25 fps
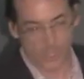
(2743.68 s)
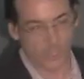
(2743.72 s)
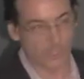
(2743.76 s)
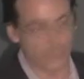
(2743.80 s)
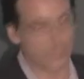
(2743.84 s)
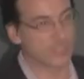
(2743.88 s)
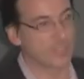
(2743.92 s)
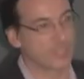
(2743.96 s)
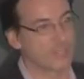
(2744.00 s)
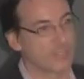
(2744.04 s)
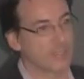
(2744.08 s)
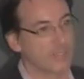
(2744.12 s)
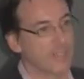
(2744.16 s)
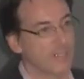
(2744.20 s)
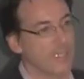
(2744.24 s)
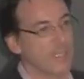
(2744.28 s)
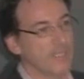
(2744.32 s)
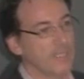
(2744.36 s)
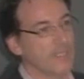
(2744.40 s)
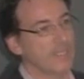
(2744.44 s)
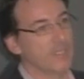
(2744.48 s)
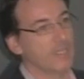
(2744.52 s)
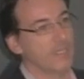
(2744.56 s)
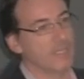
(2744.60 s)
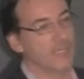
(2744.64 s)
I have very
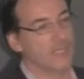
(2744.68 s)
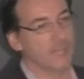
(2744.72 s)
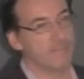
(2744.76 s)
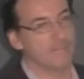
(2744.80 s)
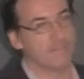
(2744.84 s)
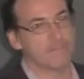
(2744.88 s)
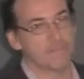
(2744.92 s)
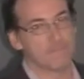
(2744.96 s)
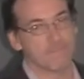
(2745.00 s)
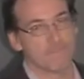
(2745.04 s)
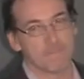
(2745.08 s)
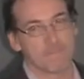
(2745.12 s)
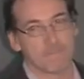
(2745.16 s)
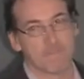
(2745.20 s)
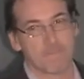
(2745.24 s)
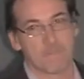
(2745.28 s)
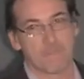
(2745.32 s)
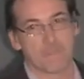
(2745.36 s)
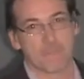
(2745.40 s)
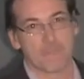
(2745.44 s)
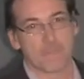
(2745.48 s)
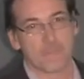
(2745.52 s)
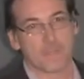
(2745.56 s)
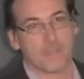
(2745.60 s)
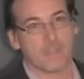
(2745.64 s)
mixed thoughts,
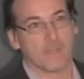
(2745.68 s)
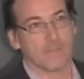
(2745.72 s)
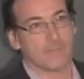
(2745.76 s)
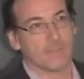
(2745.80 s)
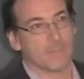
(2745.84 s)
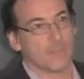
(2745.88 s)
and